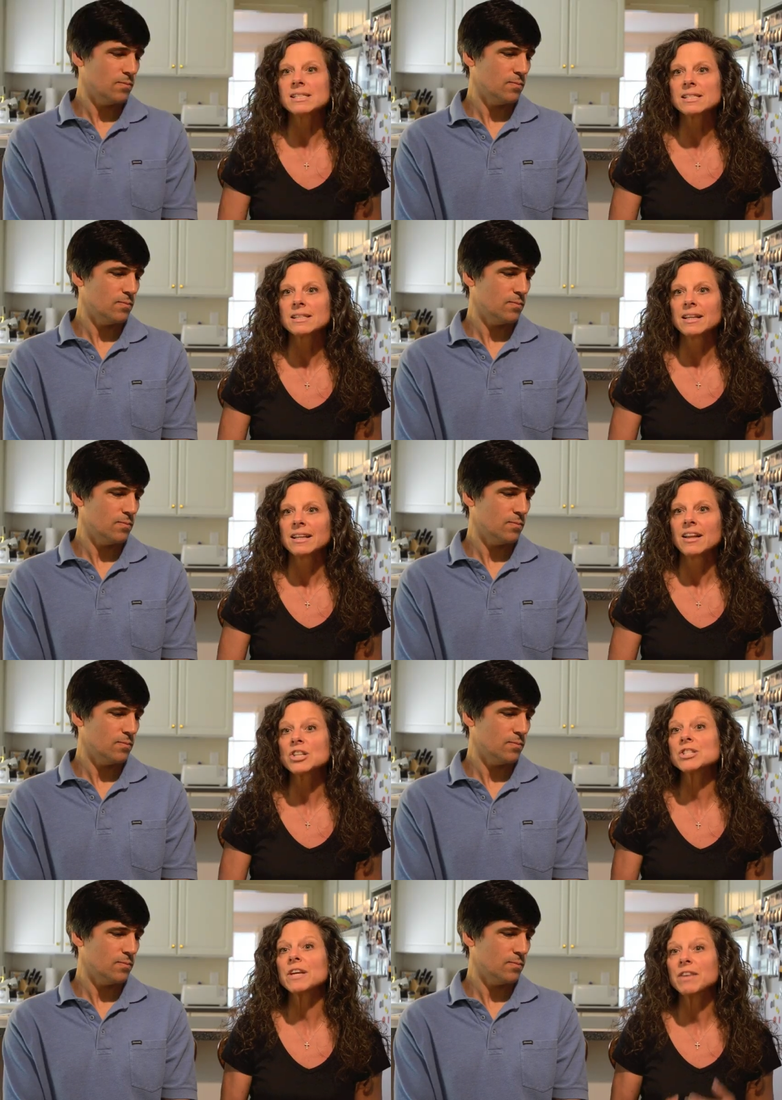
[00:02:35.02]
Speaker 1: it's
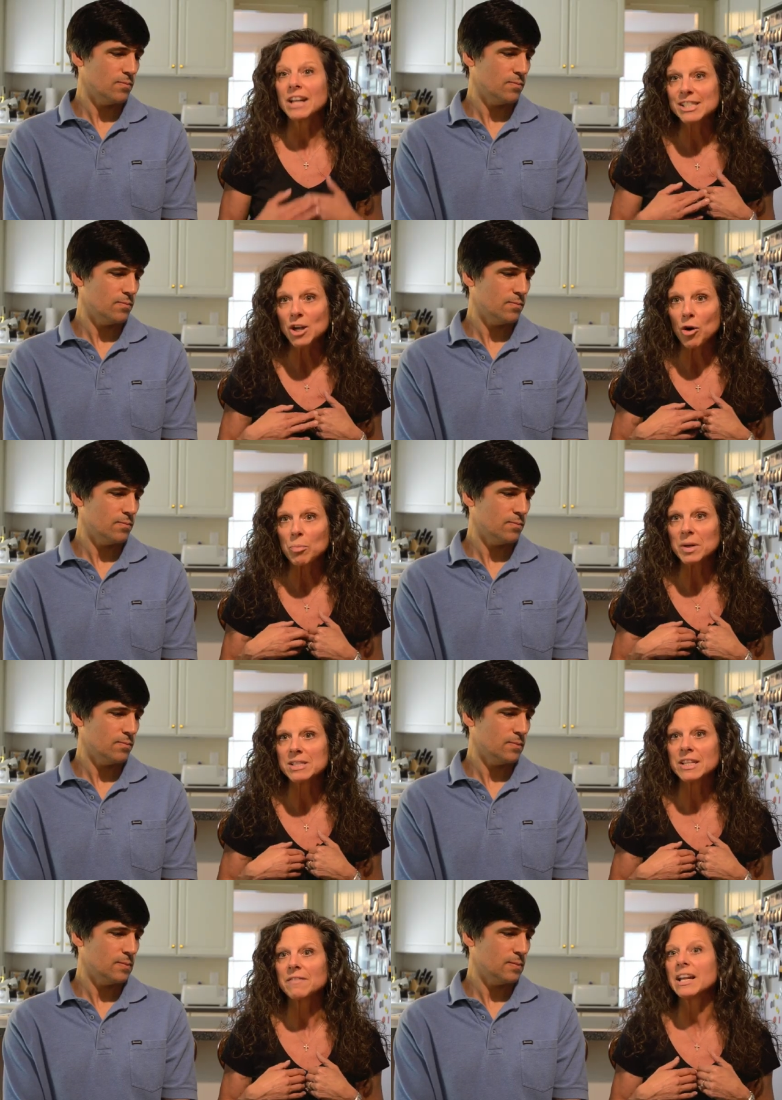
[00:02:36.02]
not just giving us hope, but
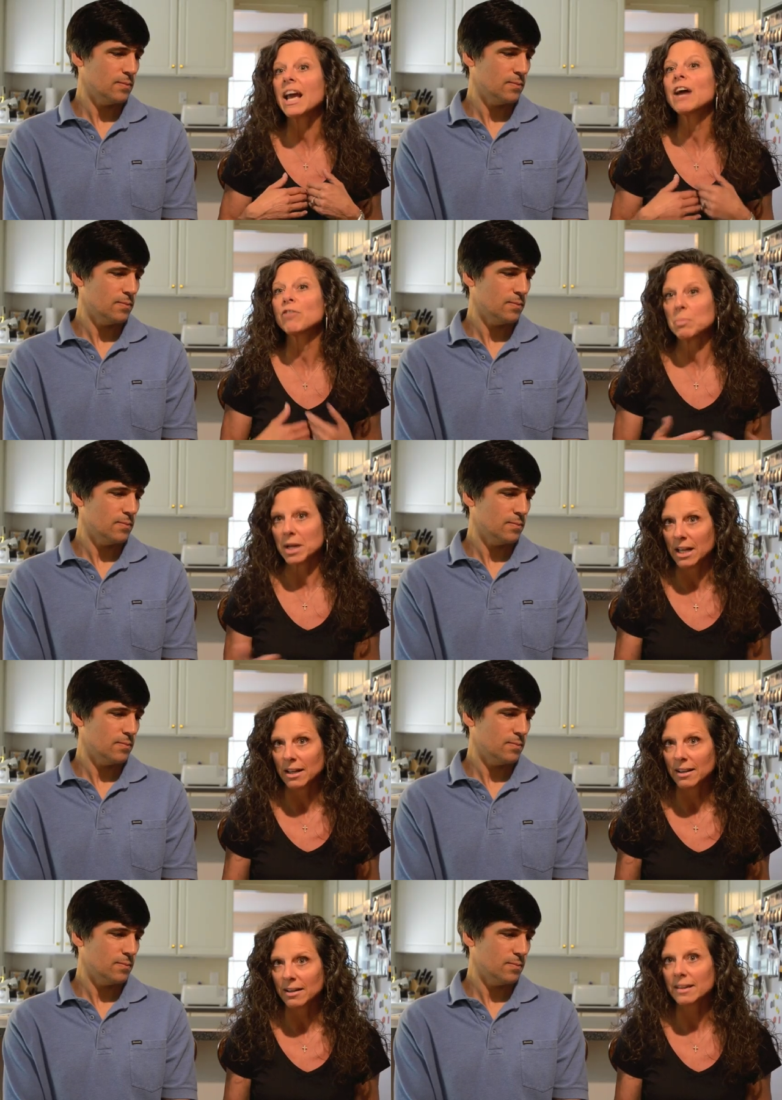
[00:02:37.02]
it's giving everybody,
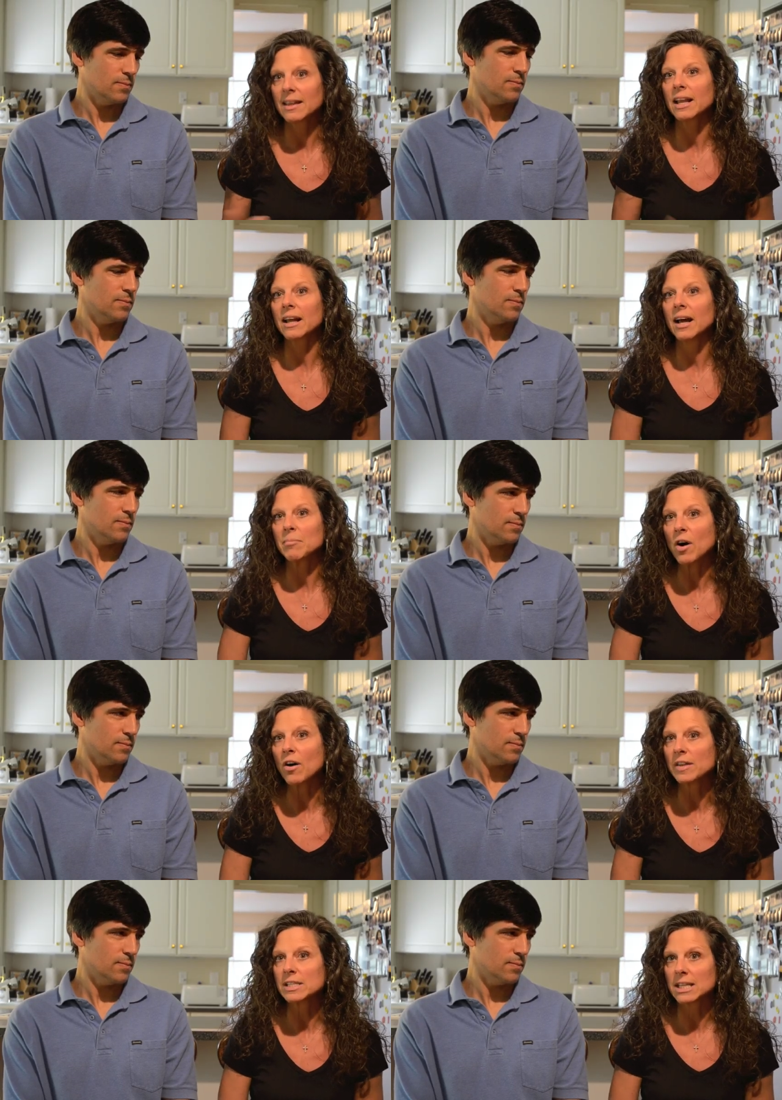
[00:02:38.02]
that um,
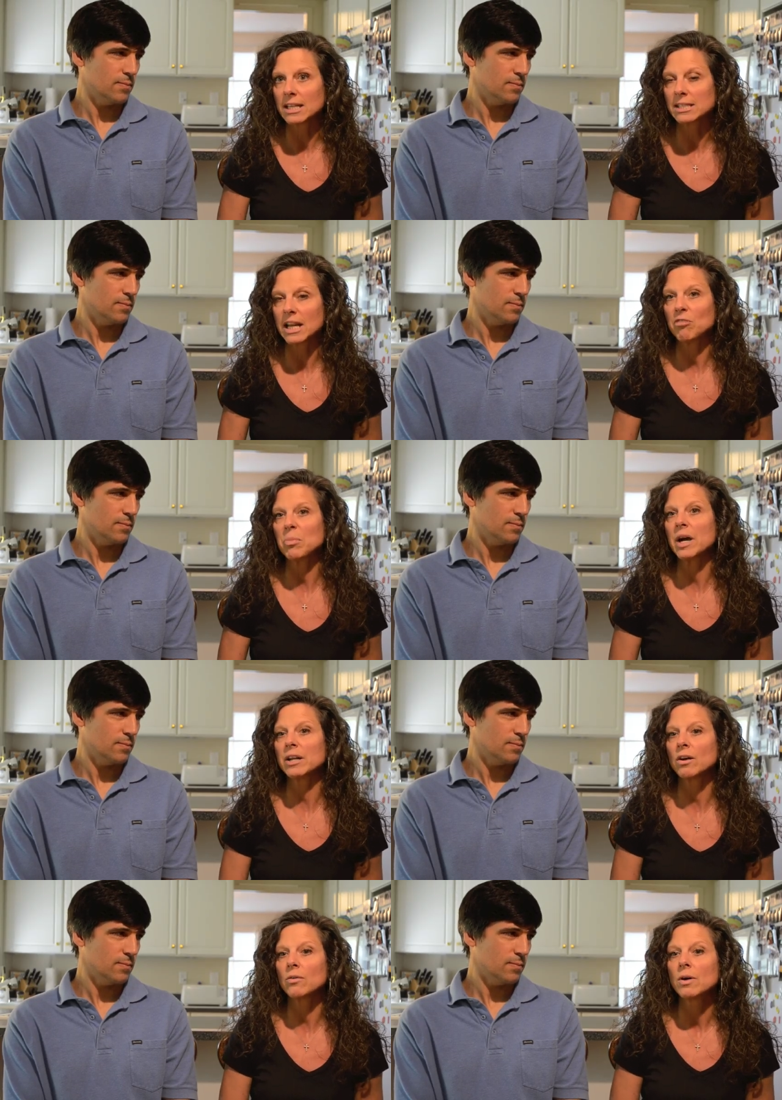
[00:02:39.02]
all these kids that have
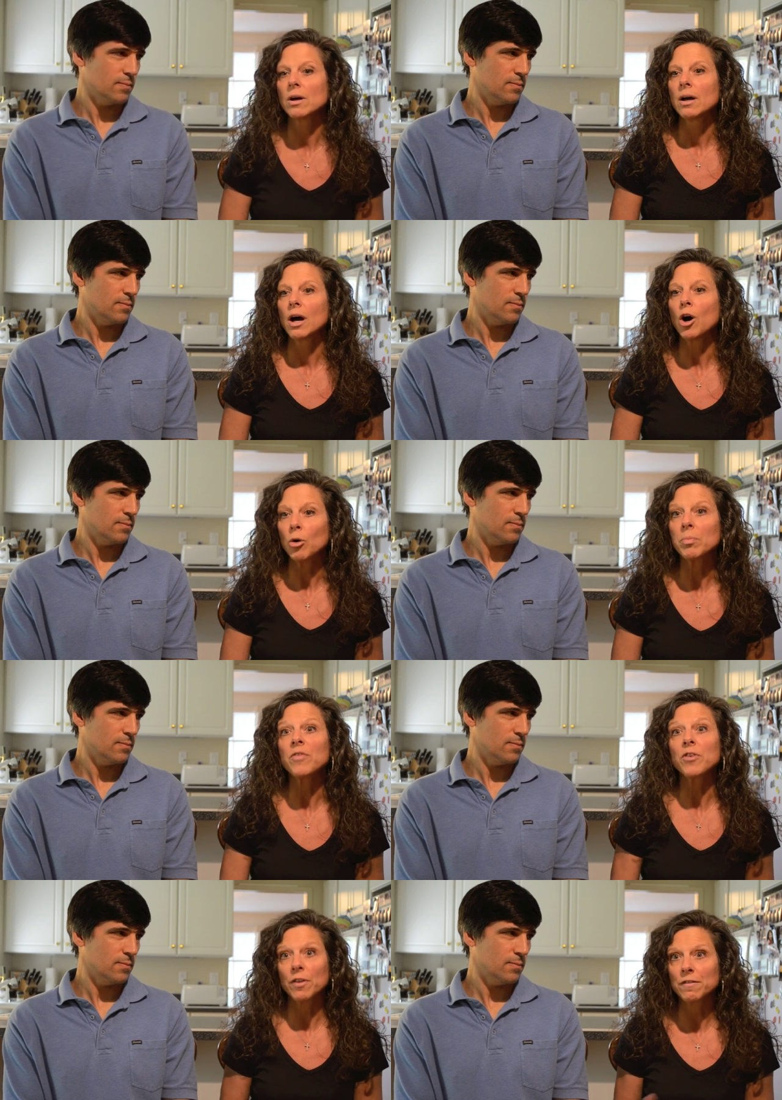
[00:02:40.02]
Mito,
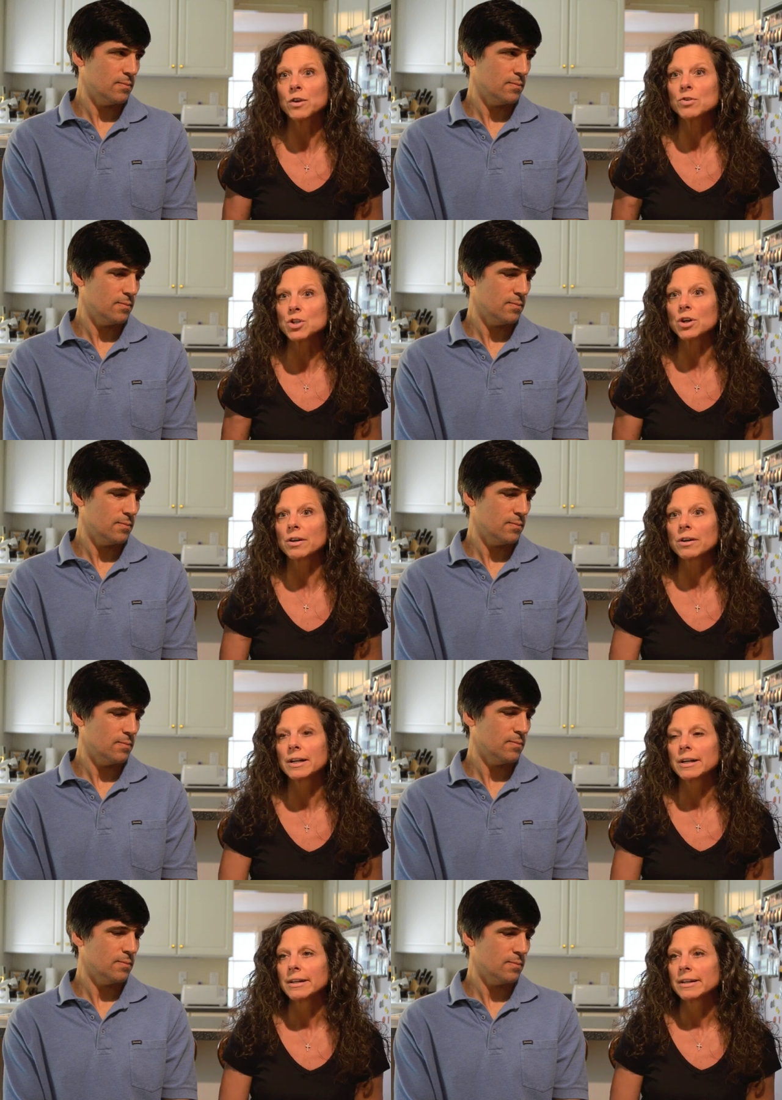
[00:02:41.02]
hope for the future.
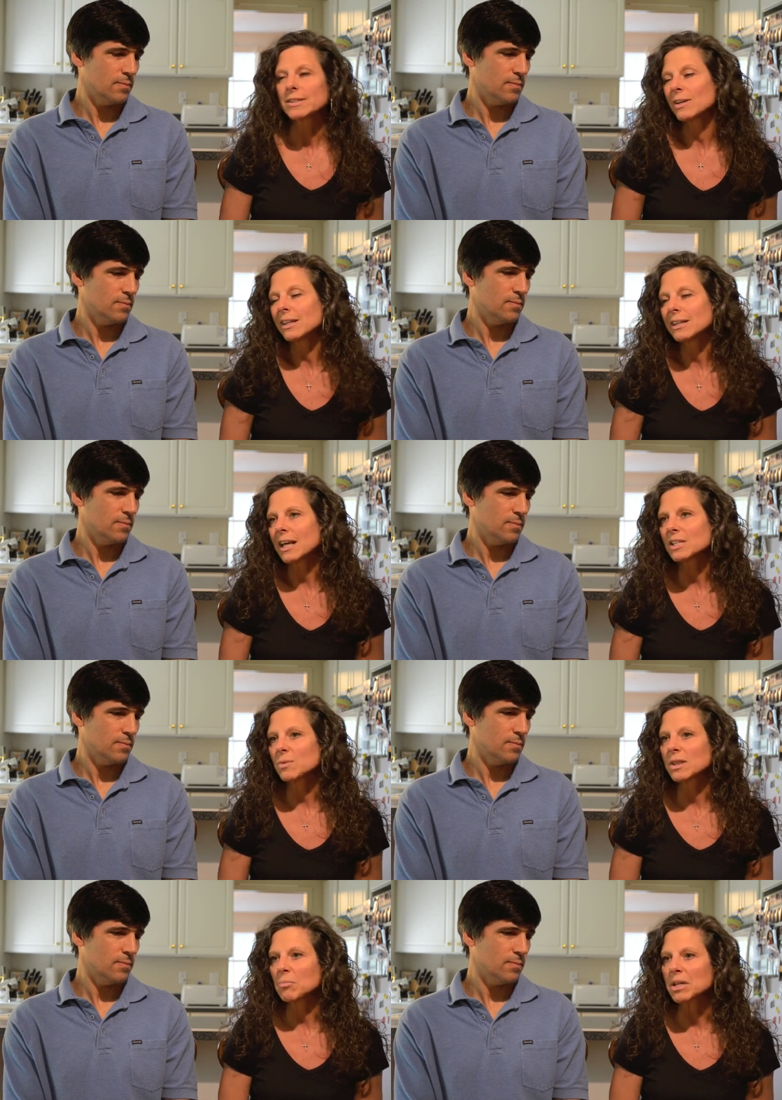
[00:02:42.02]
So I think
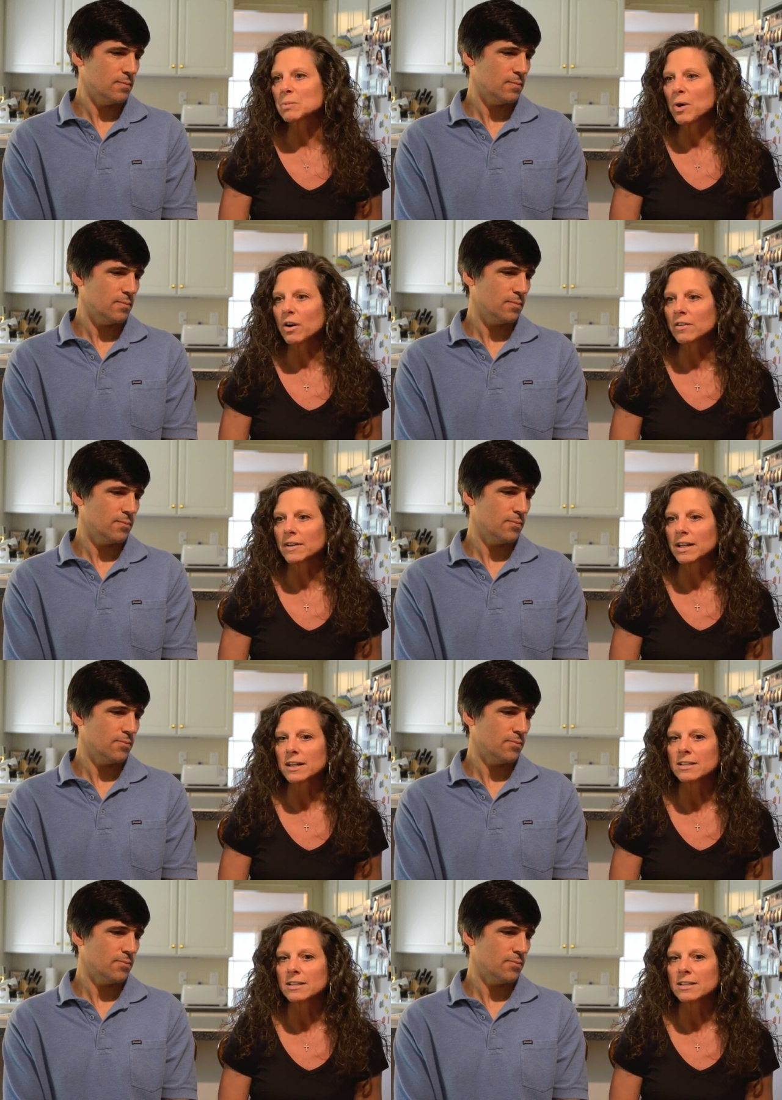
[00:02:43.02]
that's what the best part of it